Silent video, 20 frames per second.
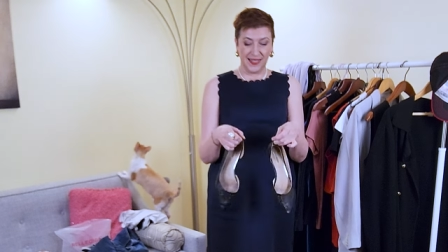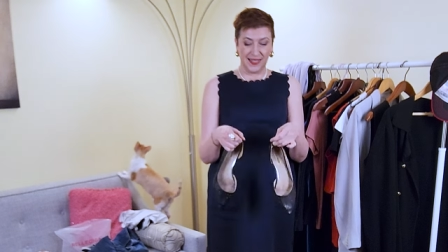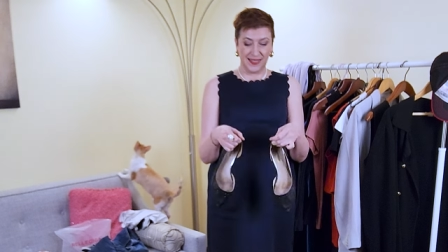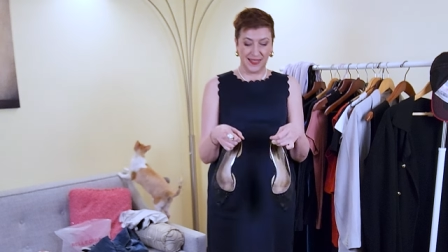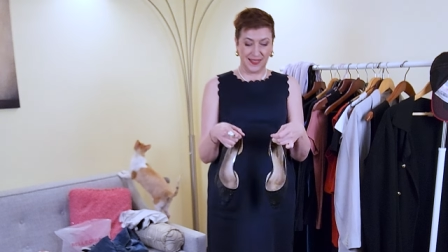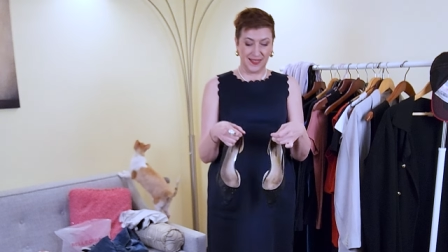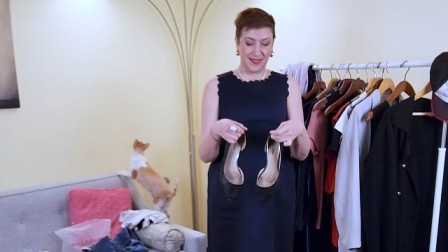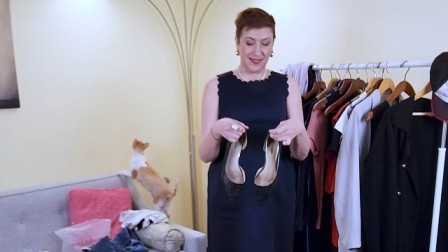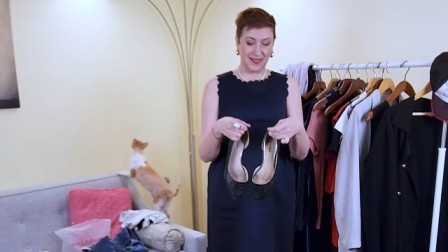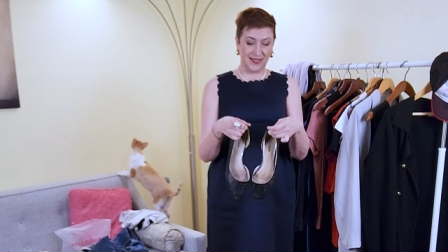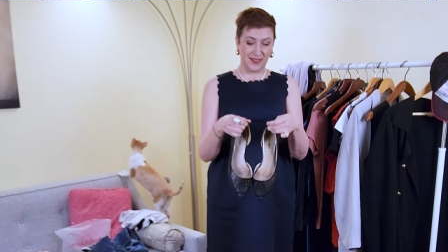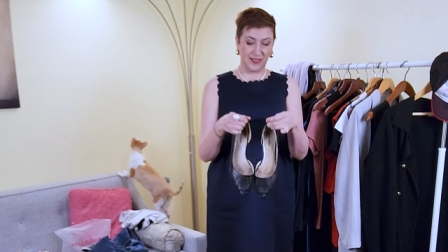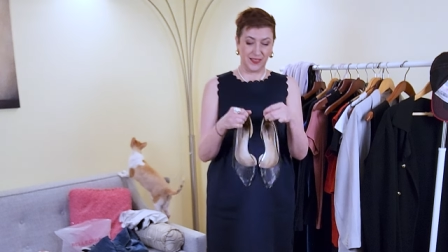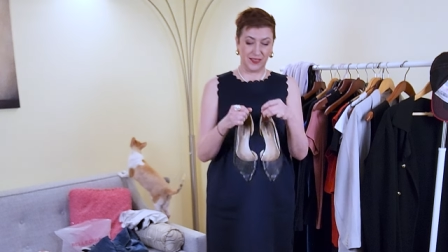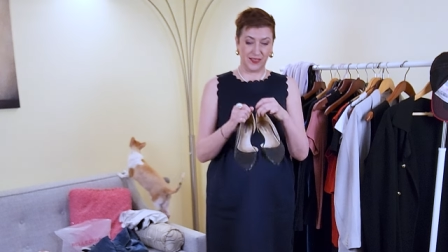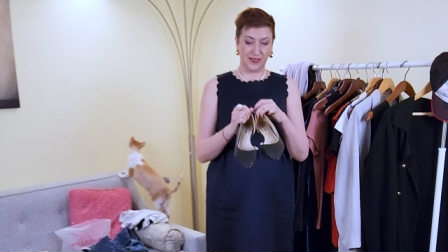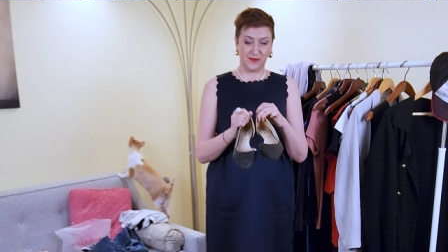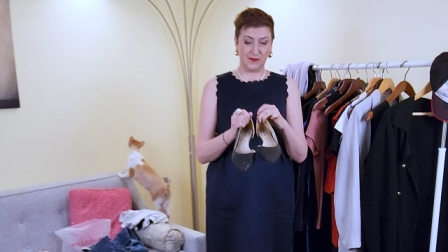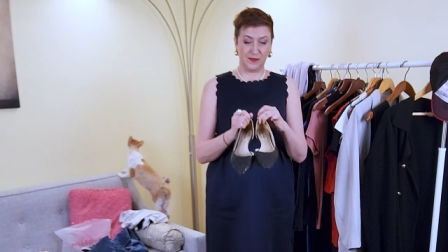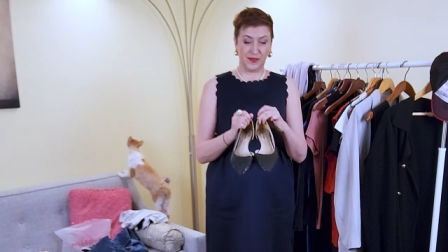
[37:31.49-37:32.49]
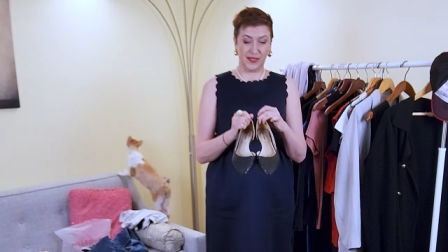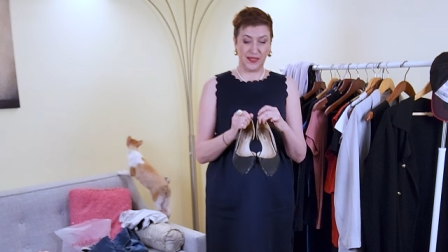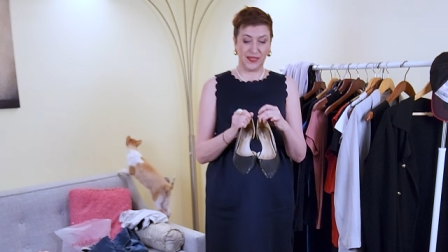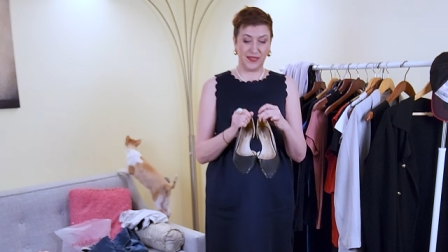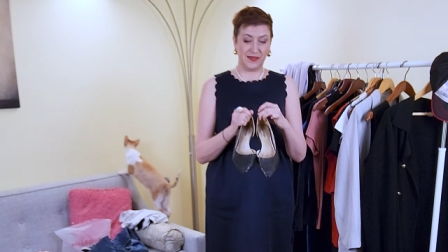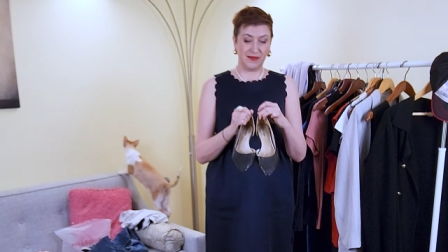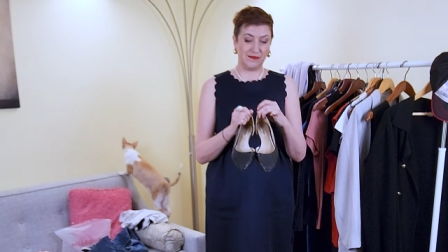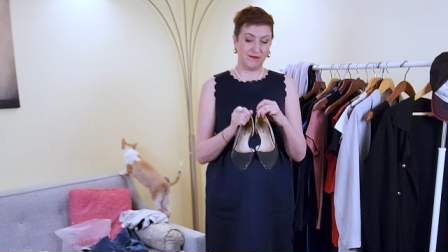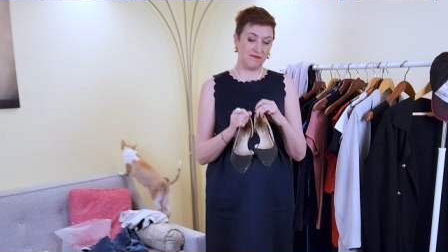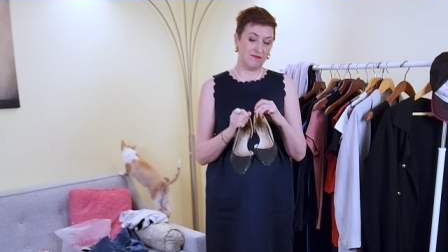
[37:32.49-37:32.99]
uh, uh,
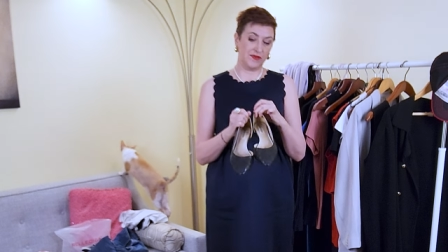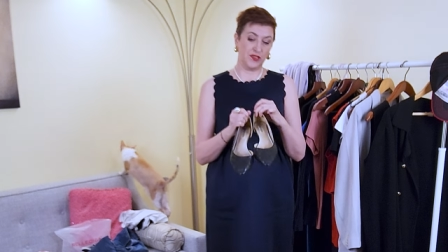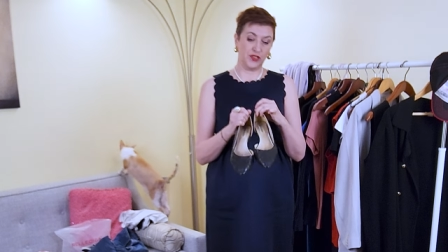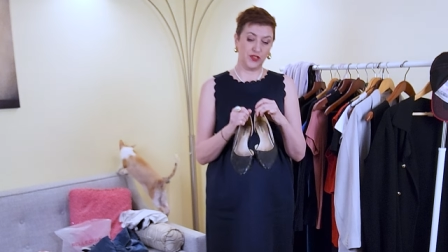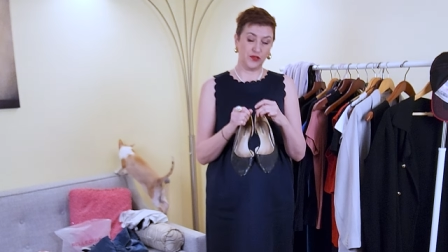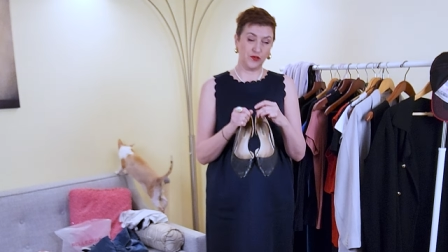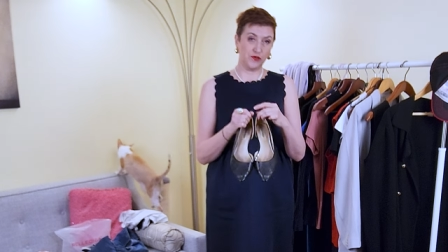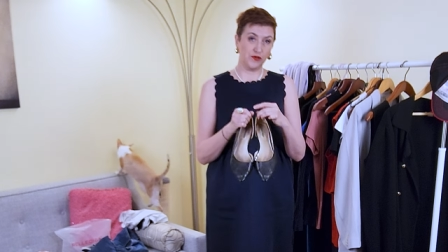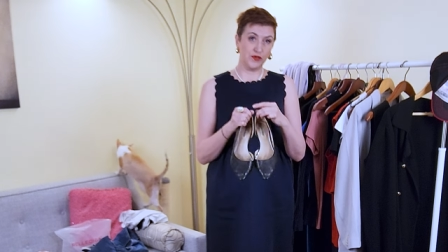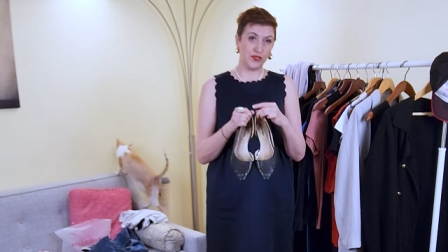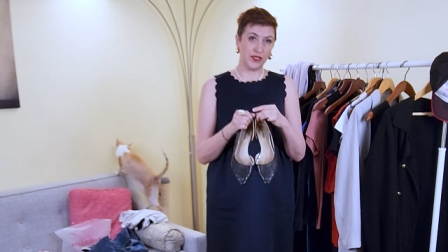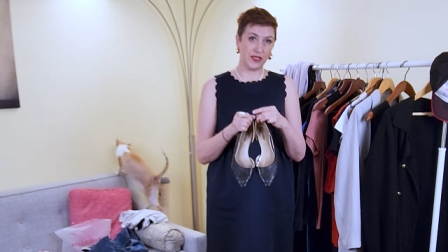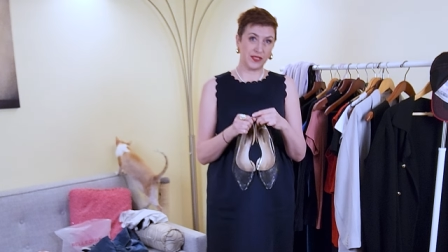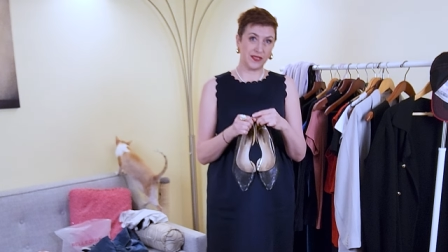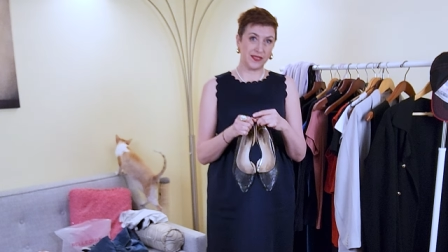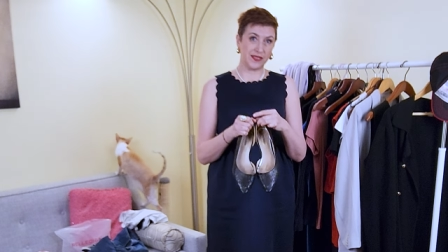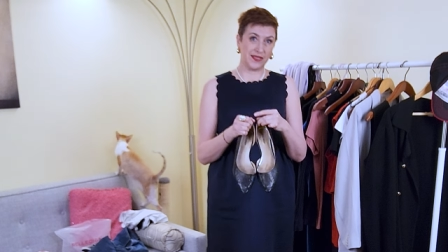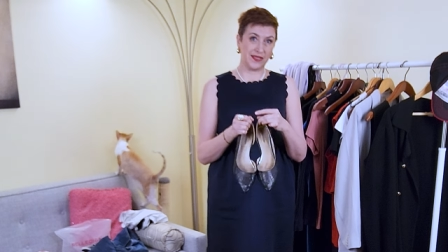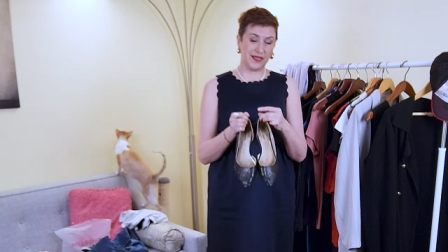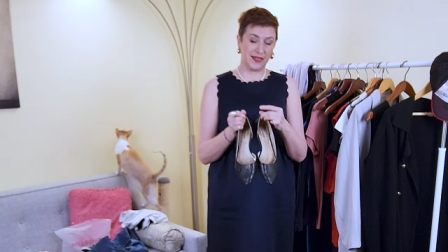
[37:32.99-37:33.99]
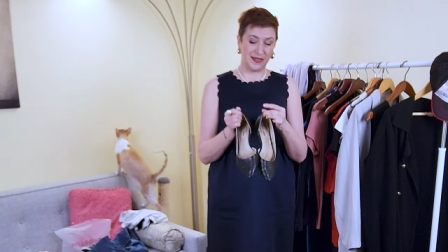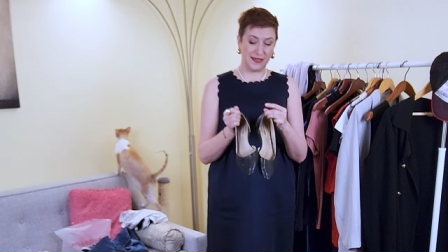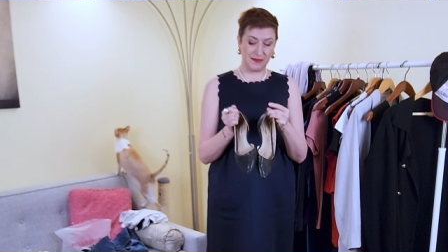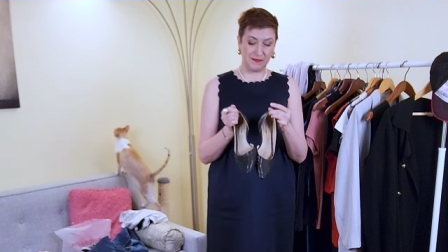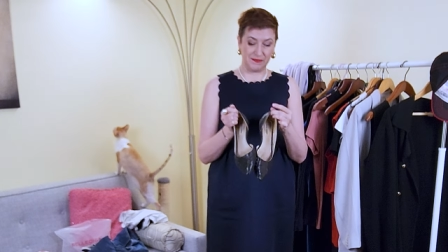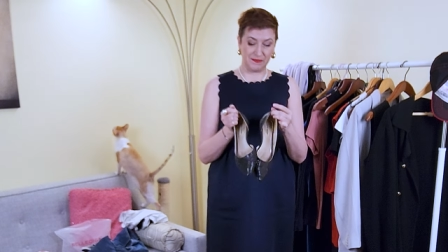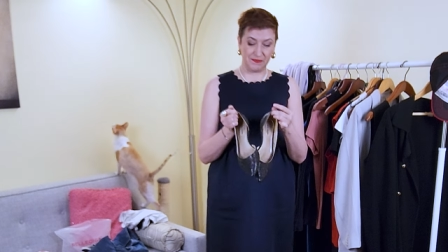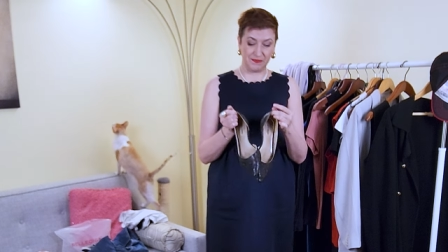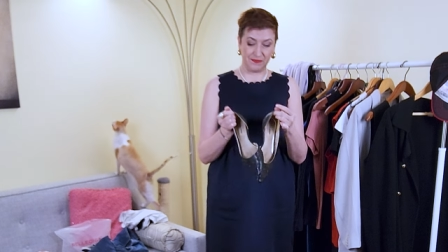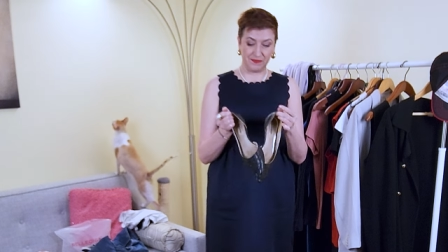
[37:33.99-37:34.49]
my shoes,
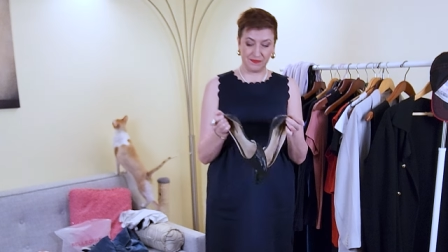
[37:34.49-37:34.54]
um,